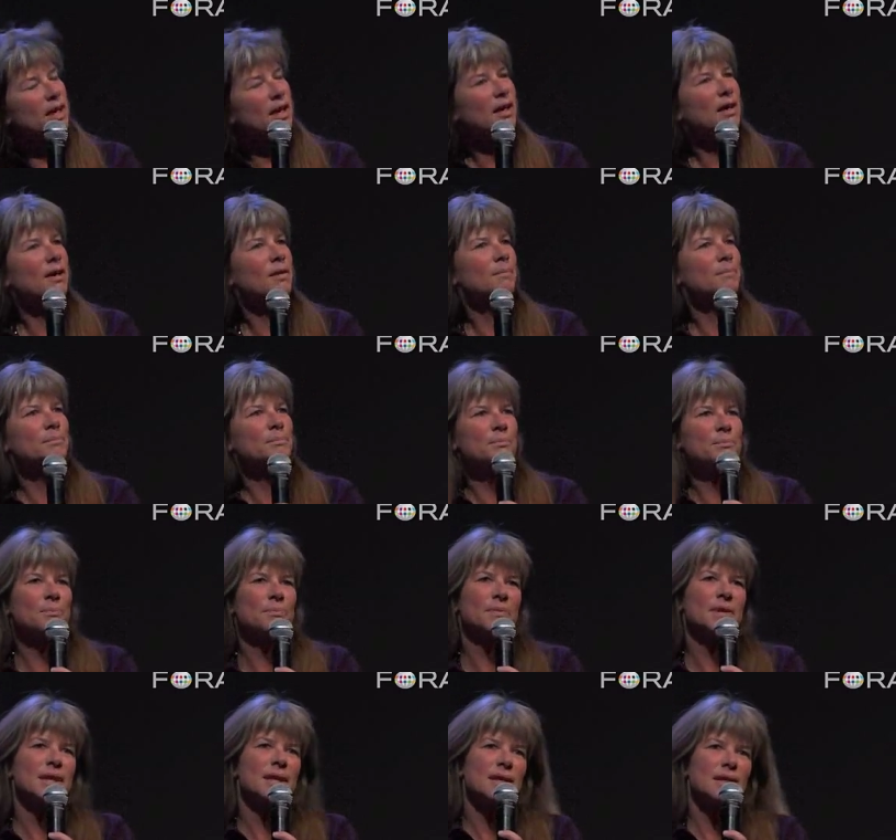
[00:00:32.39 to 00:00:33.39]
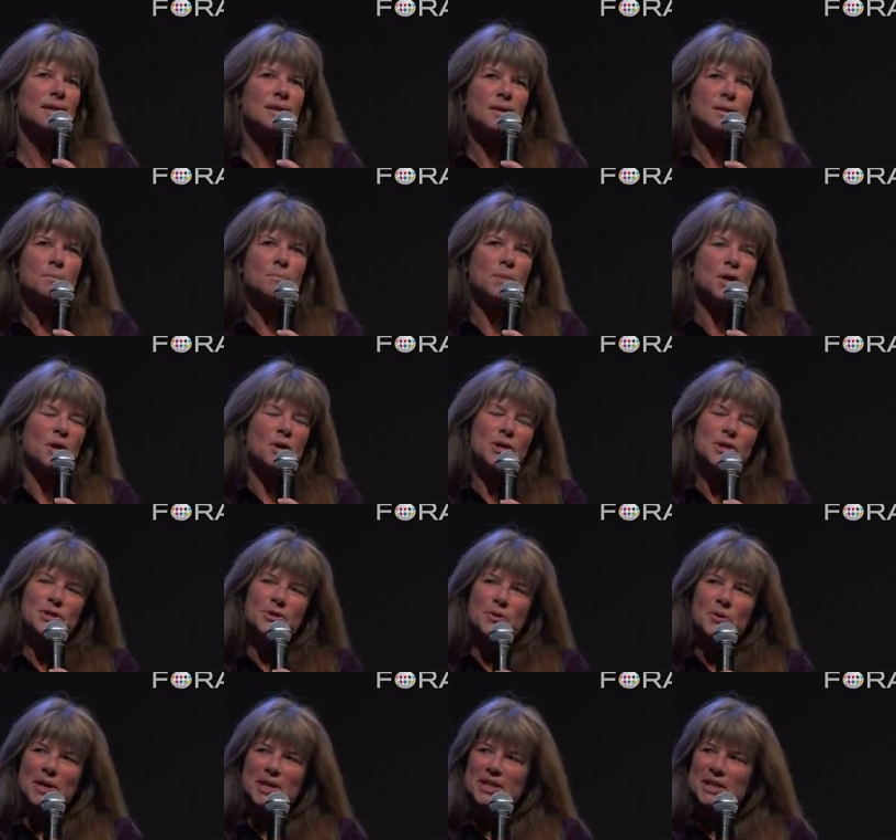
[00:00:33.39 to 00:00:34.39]
Um, but
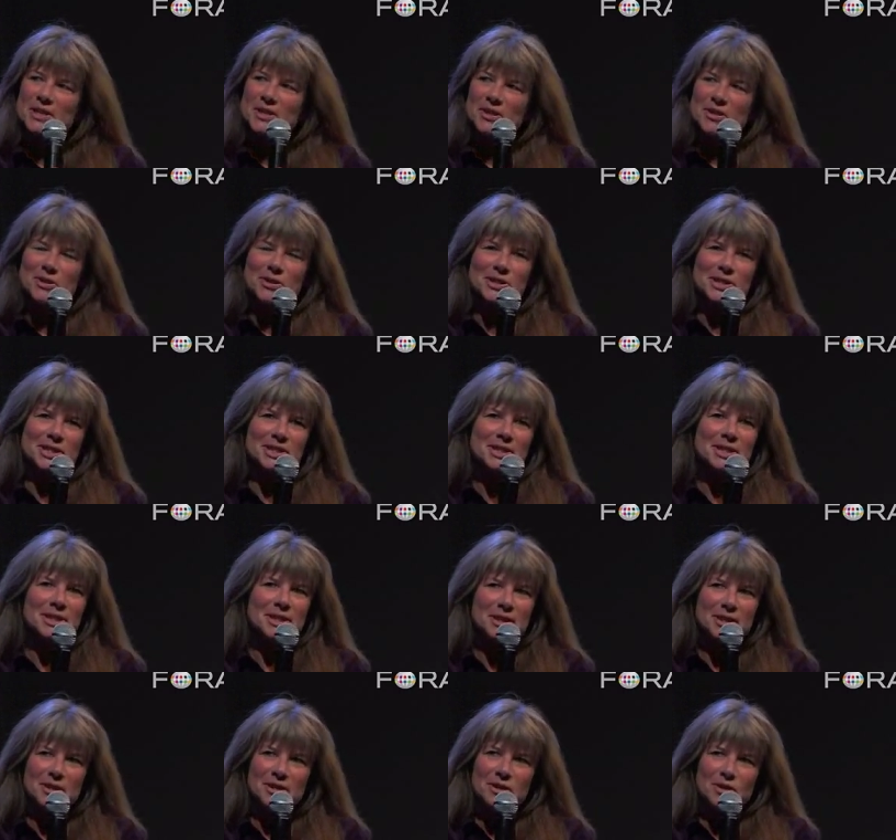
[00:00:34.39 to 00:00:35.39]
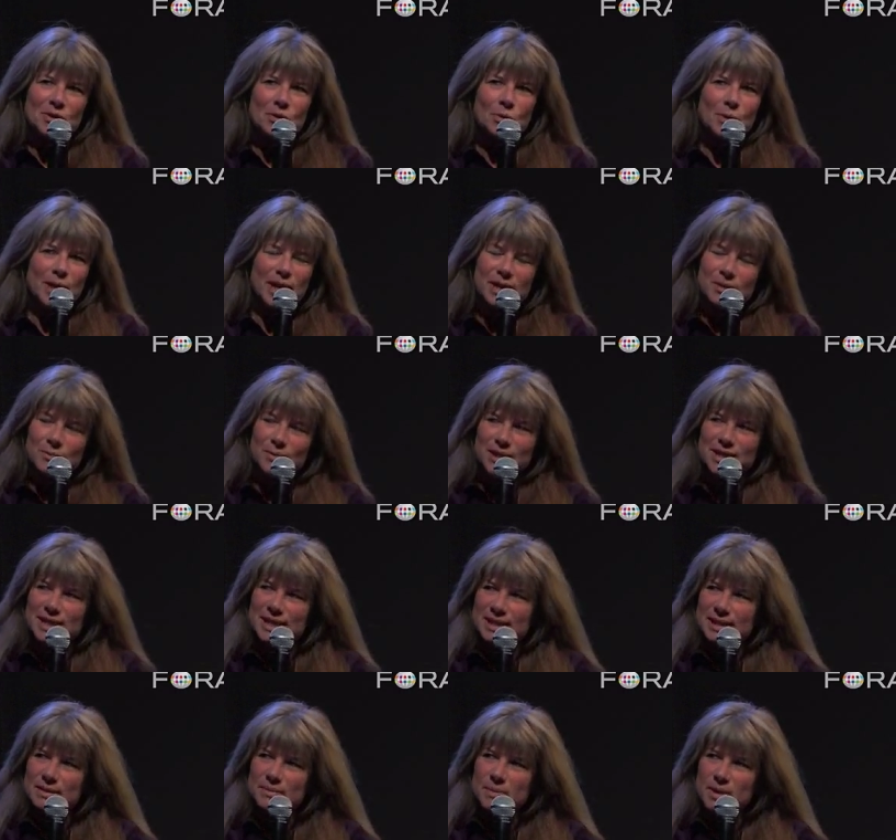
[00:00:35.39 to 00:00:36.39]
also I think there's great
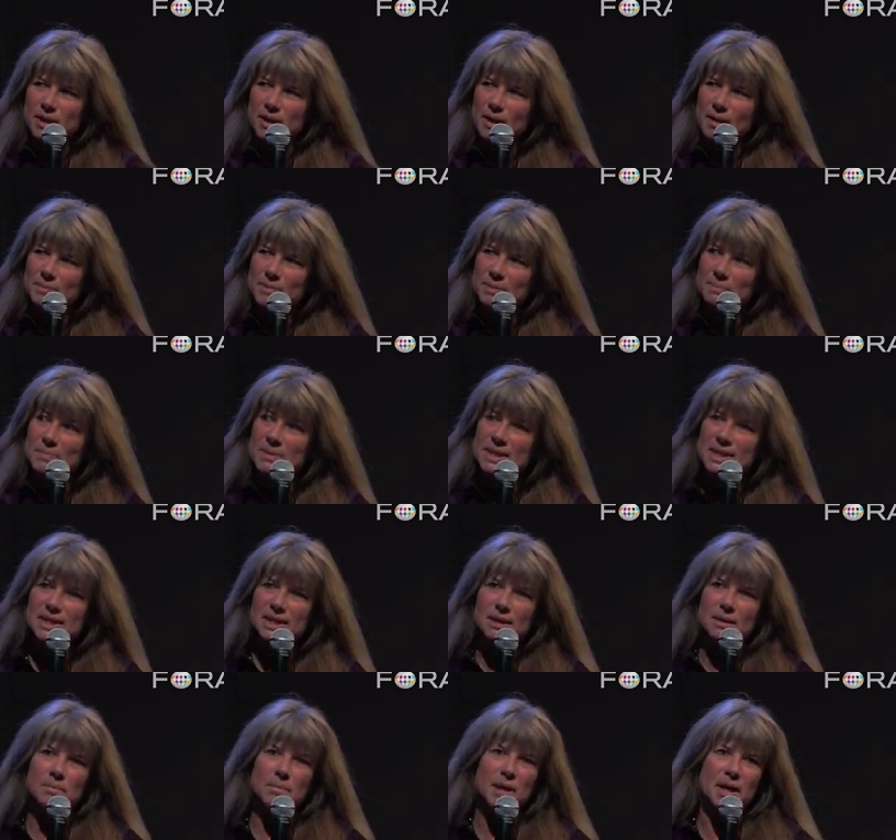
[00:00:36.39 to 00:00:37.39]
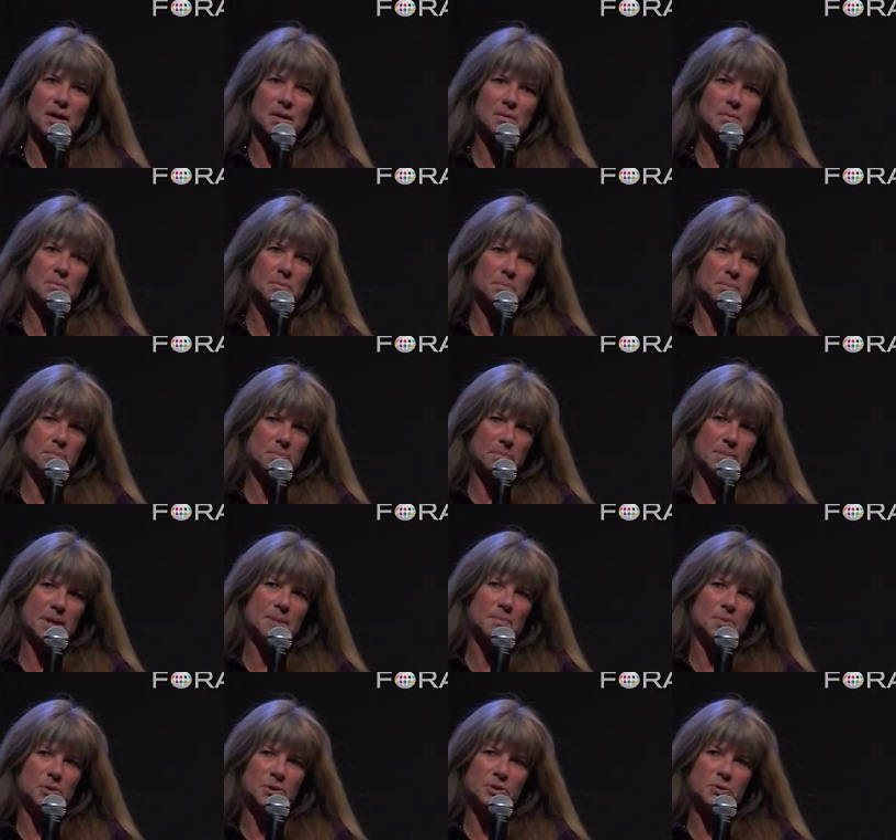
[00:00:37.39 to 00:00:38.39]
reason to be optimistic about
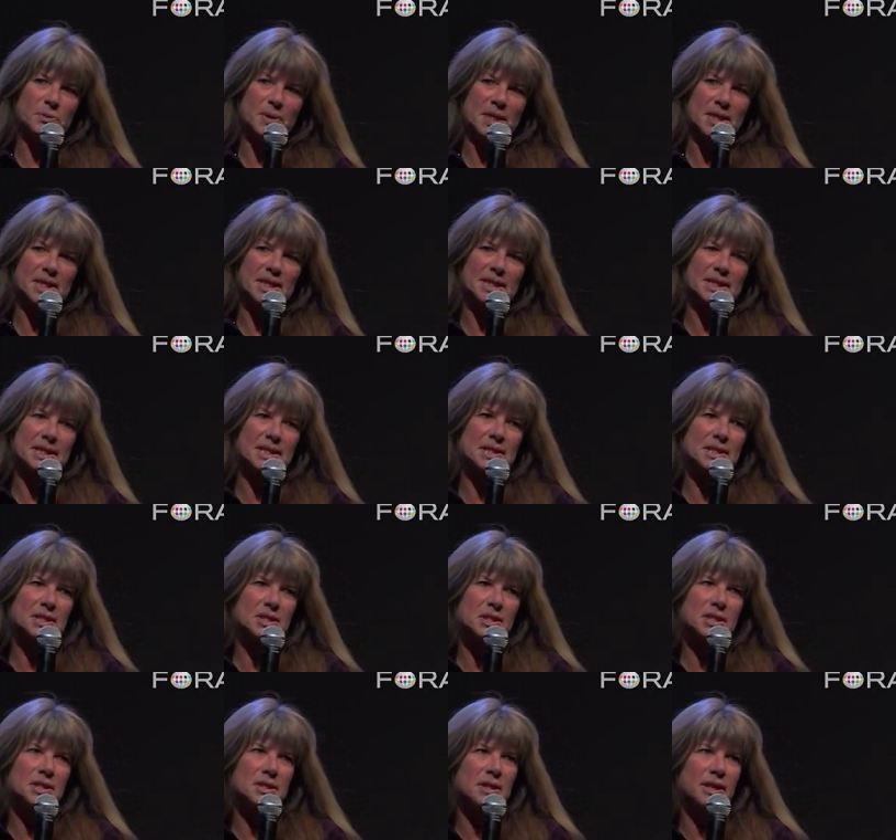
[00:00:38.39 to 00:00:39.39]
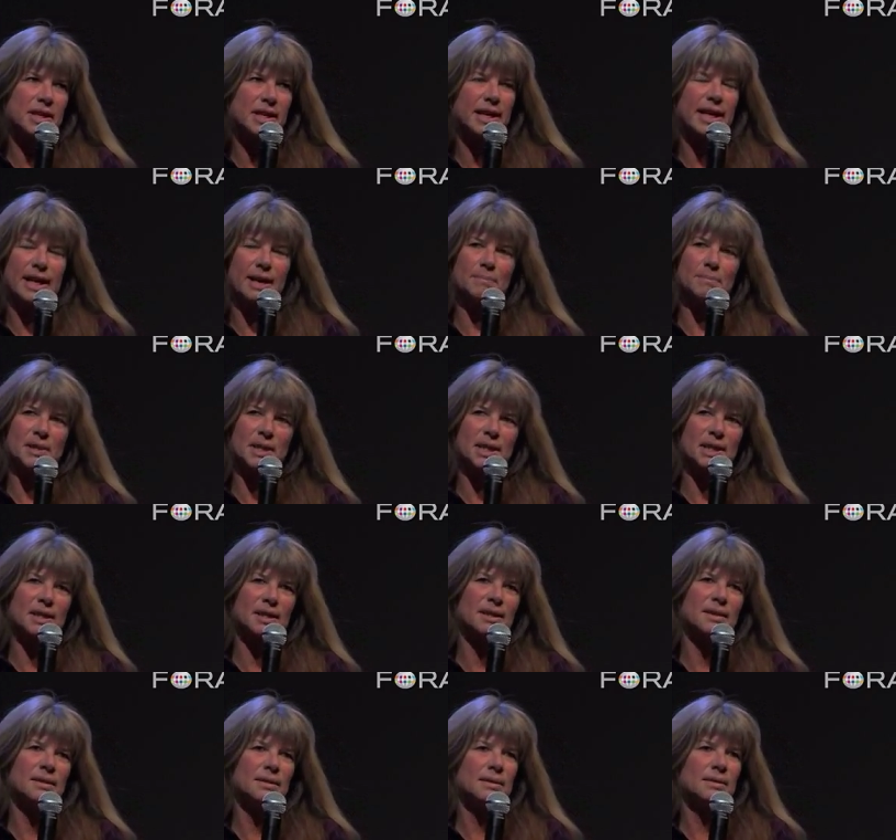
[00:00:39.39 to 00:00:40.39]
people doing things. It's just not
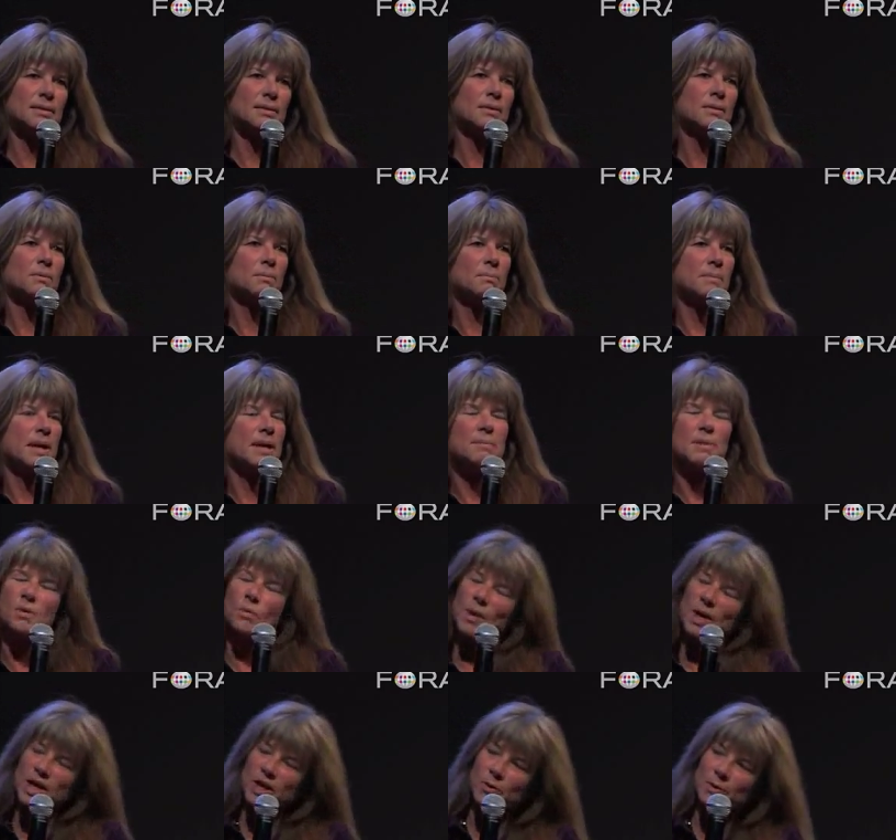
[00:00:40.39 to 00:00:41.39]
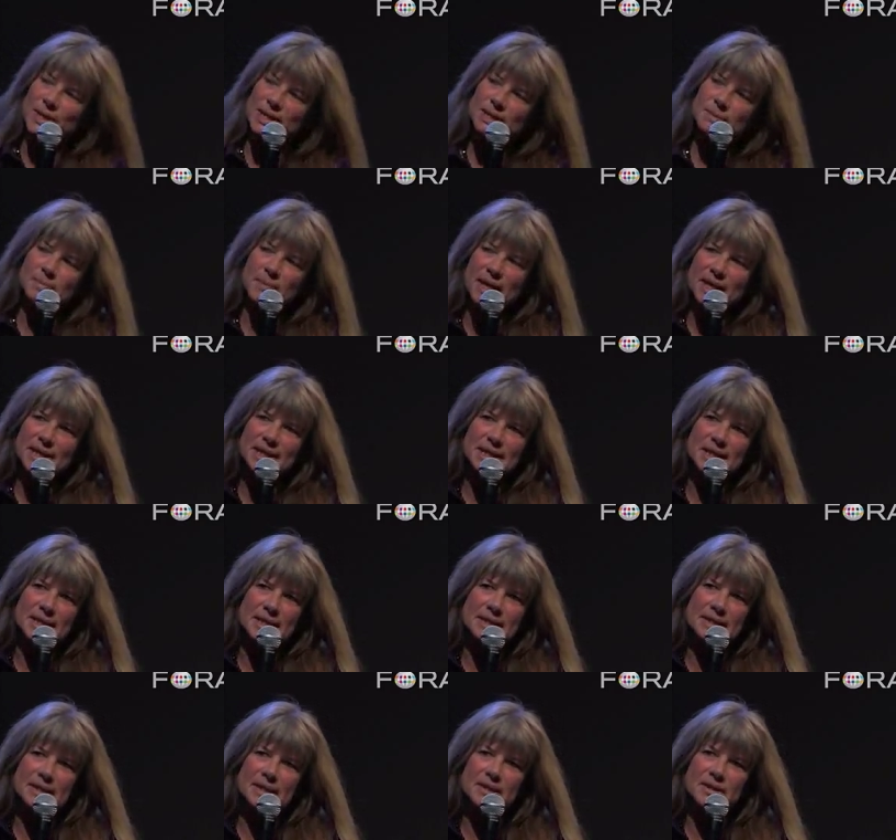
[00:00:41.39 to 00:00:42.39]
happening maybe where you
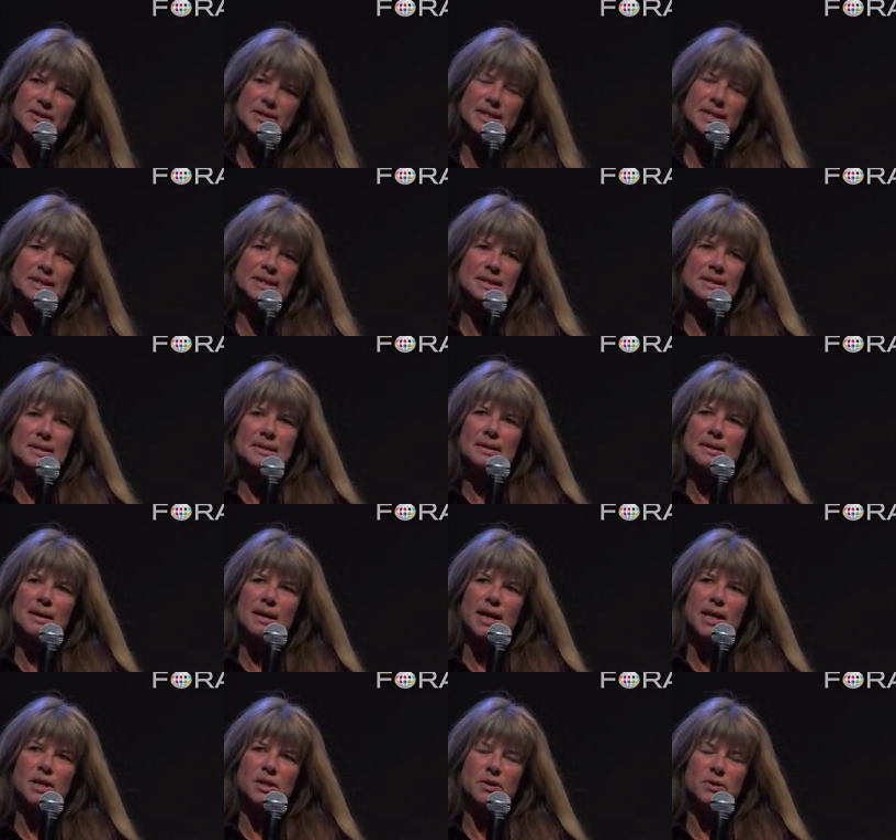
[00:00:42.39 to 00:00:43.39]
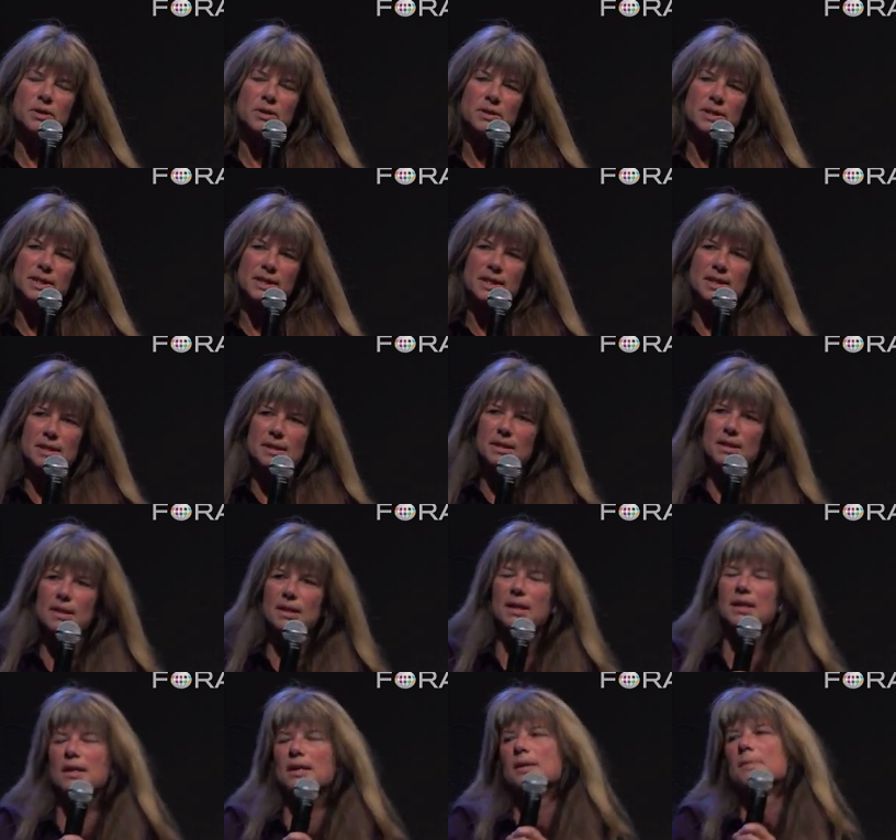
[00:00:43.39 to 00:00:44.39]
expected. There's, I know there's a
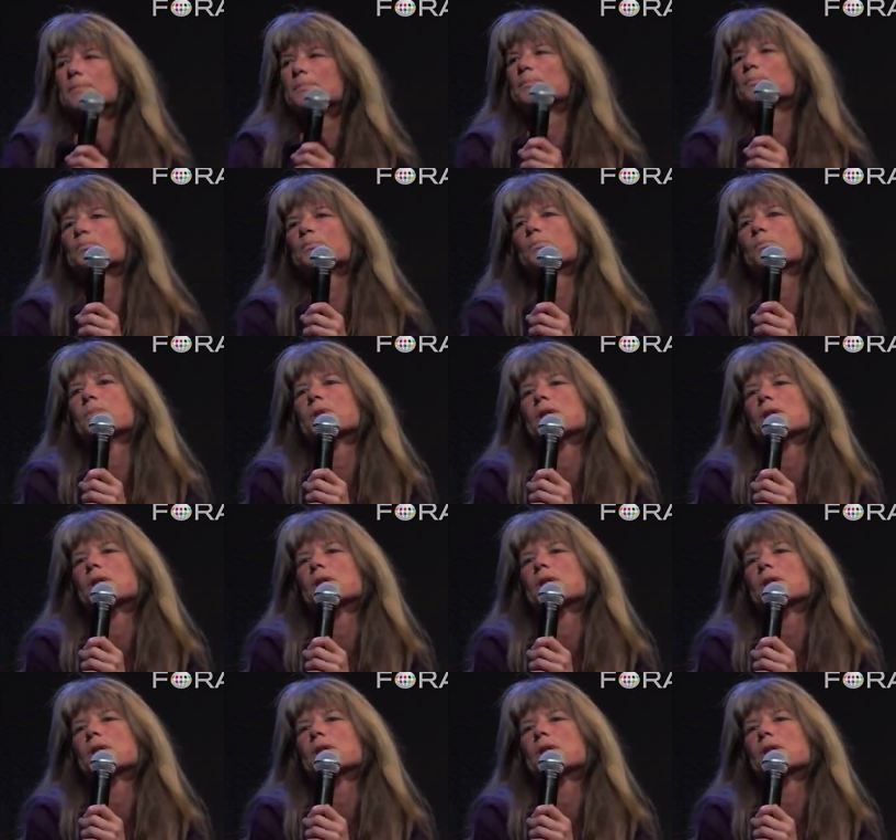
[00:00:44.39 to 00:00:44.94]
um,